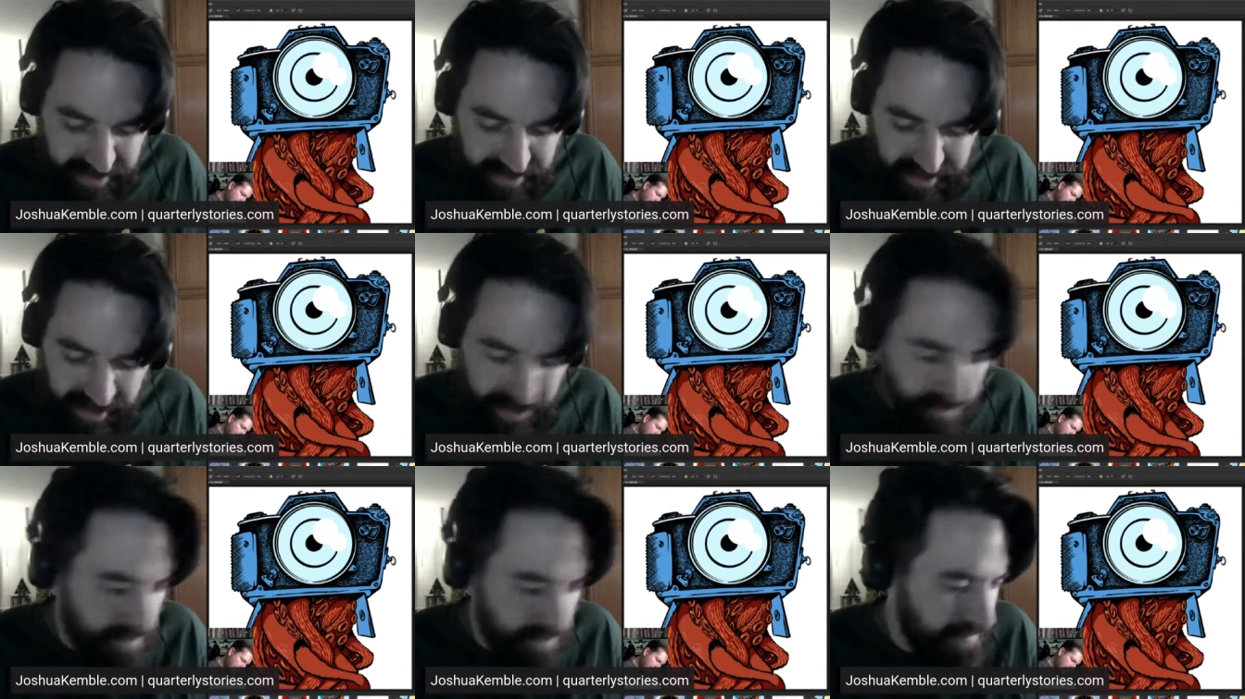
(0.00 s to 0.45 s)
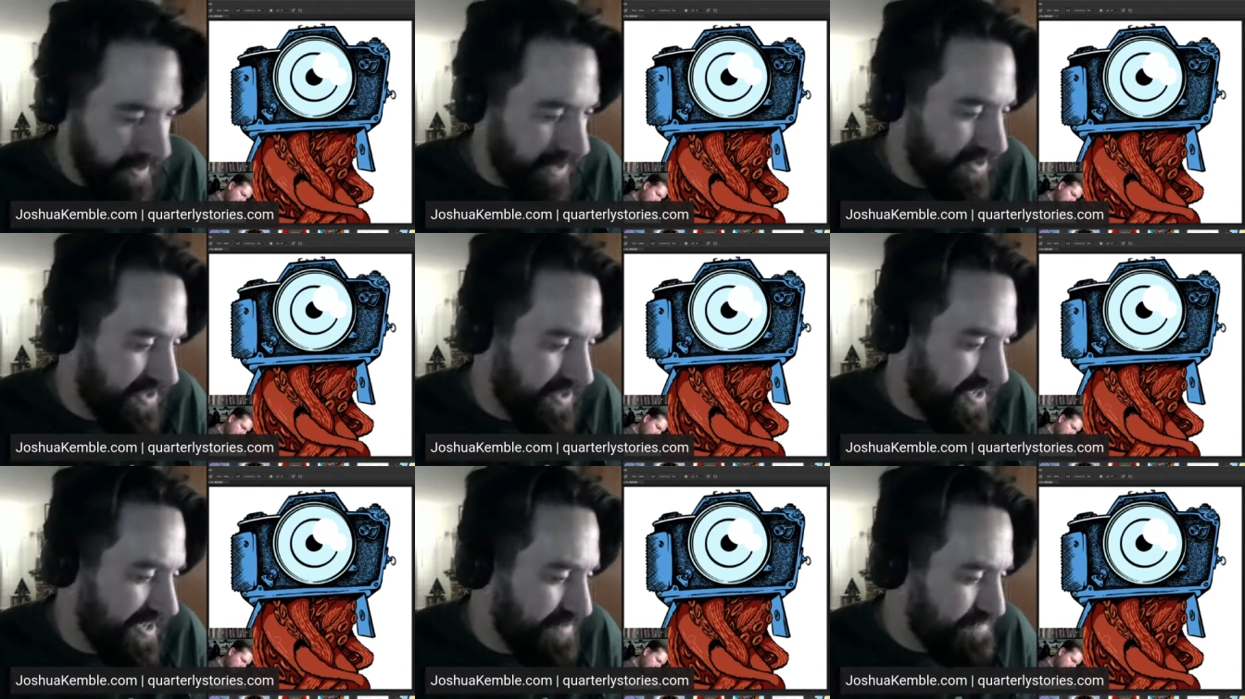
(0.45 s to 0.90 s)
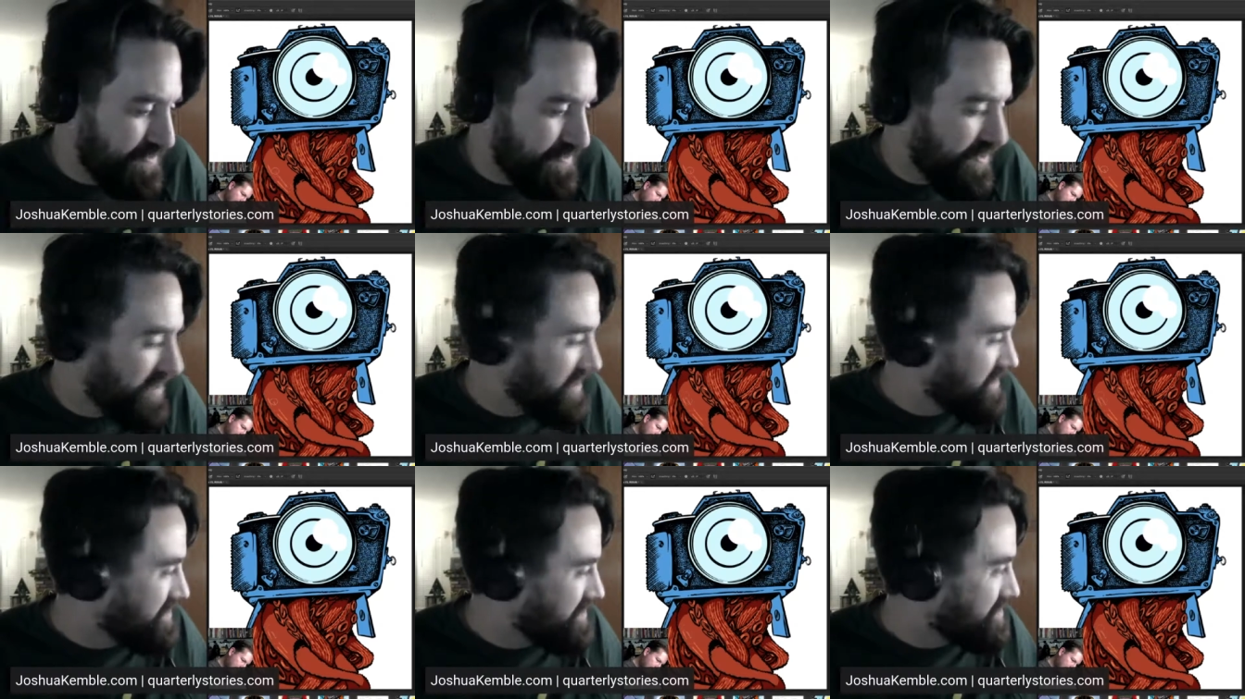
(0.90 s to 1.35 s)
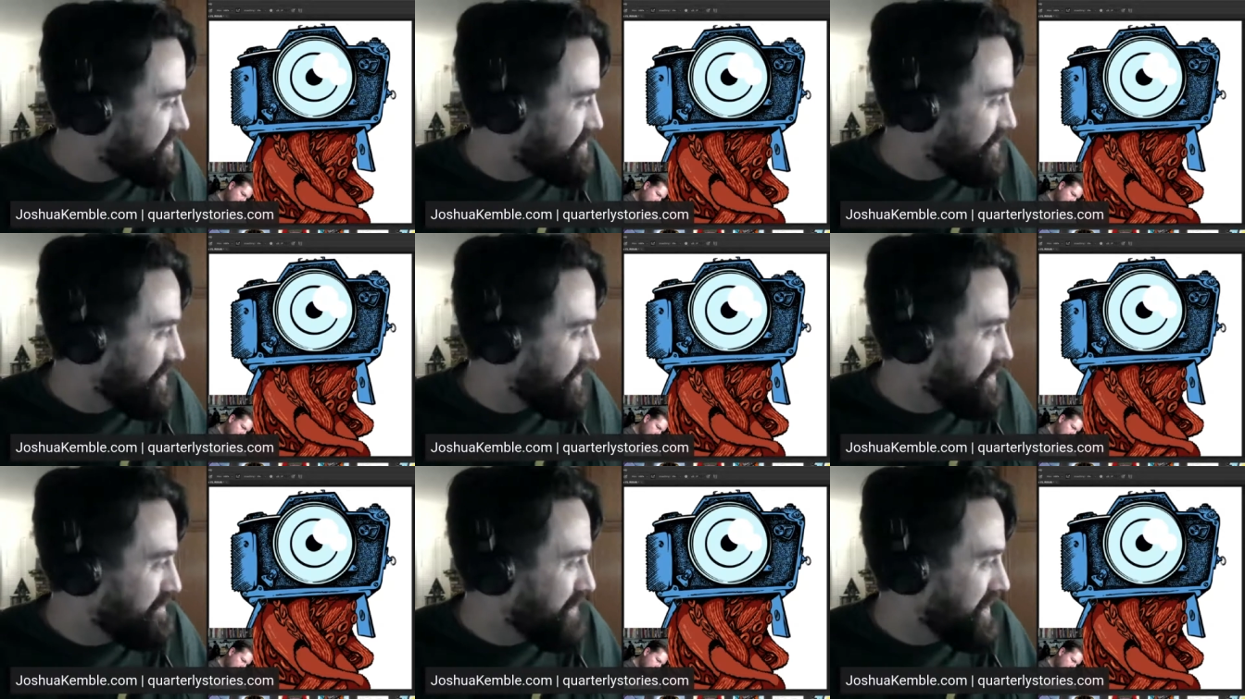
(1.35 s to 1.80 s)
care about get pretty
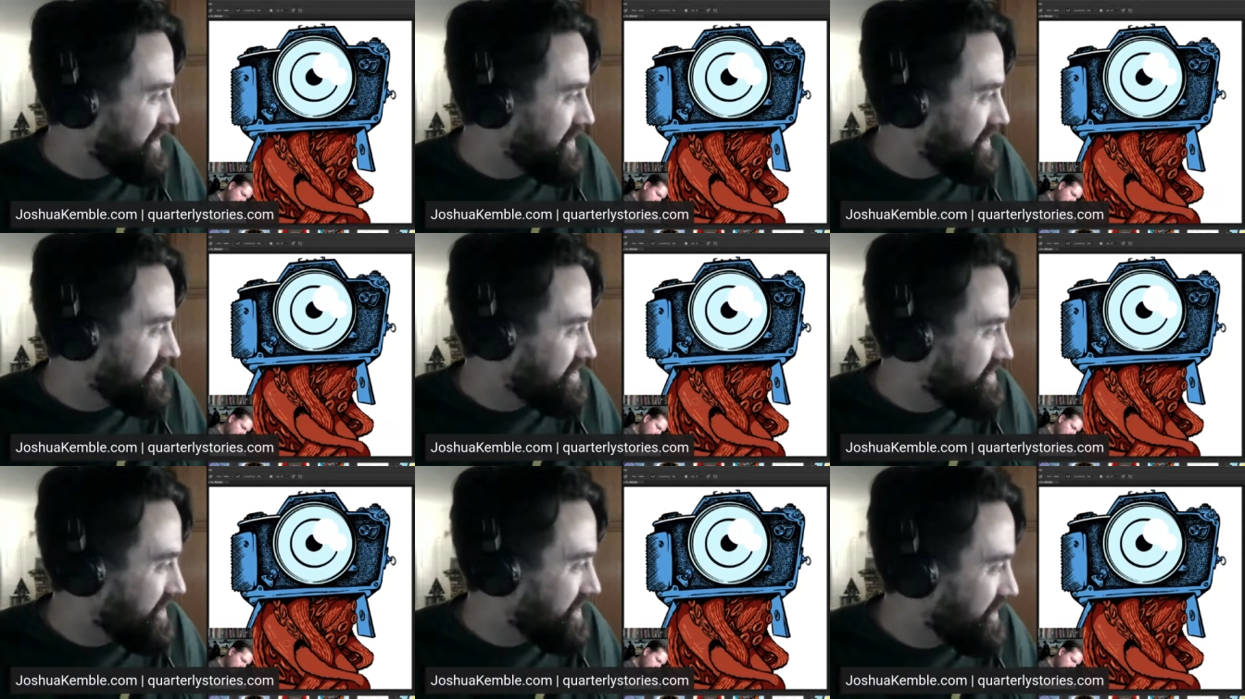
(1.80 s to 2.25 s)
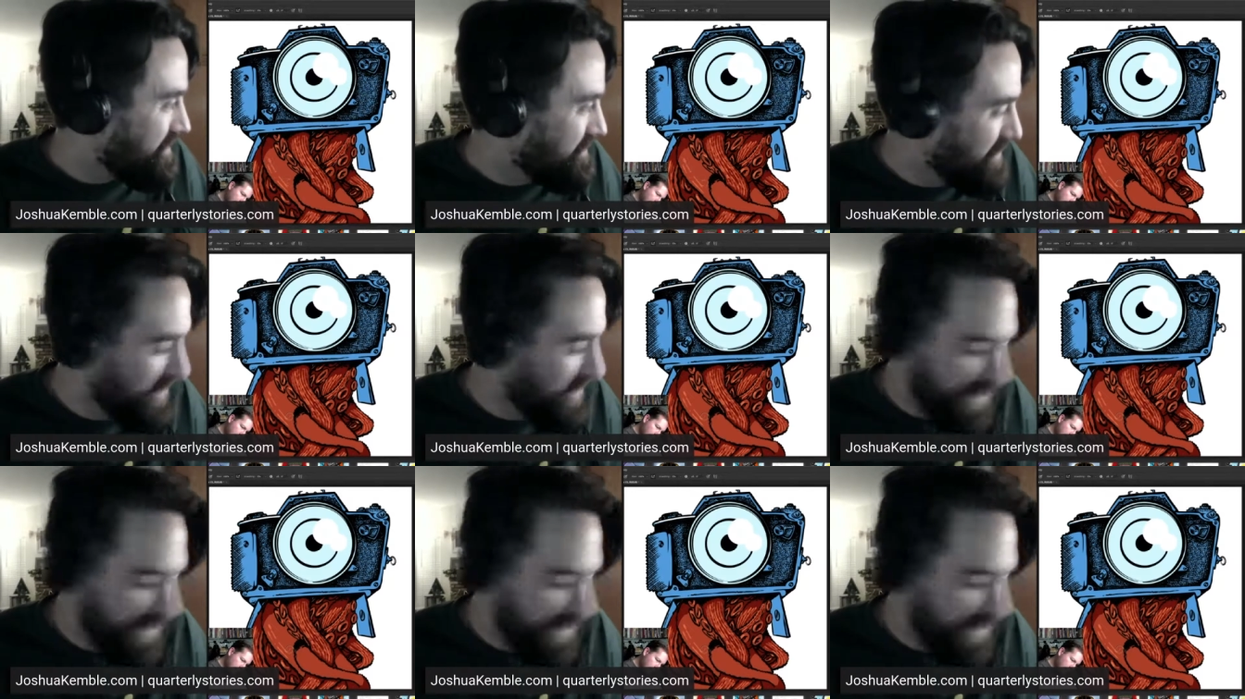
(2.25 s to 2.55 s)
destroyed by that stuff.